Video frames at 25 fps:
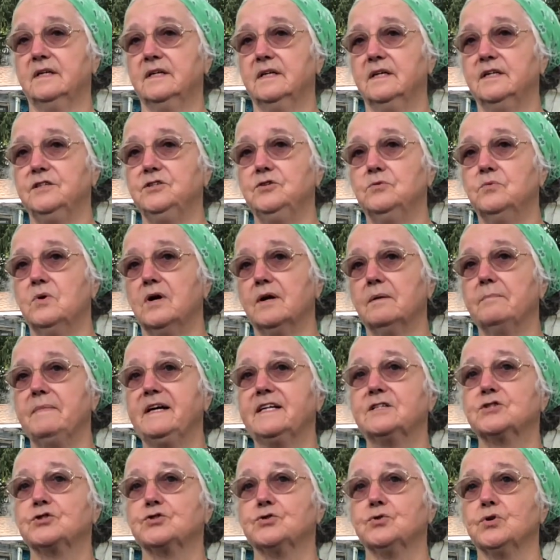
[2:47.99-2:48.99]
And you want to
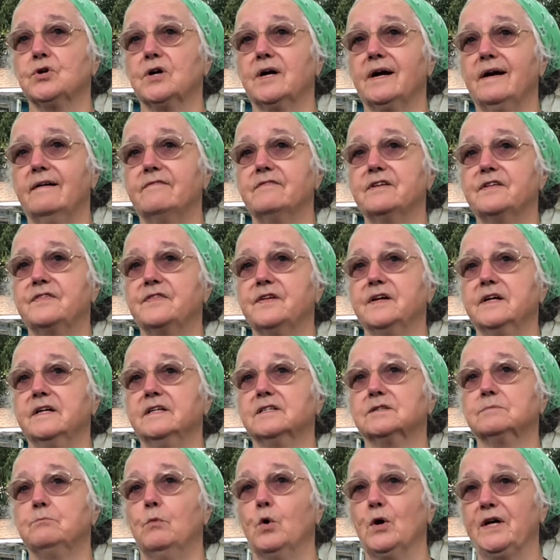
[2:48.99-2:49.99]
make sure everything
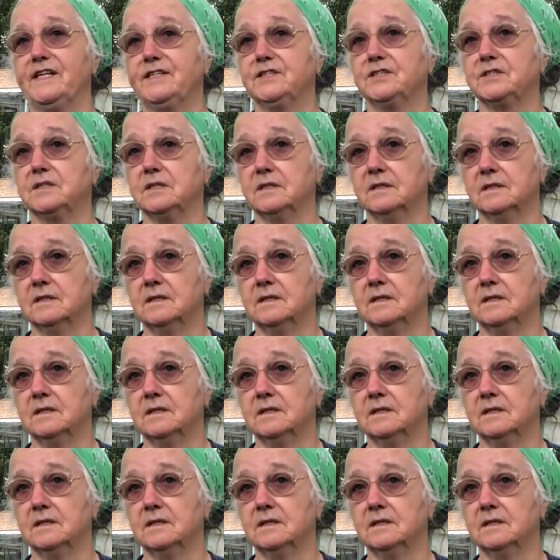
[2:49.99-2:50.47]
is moist.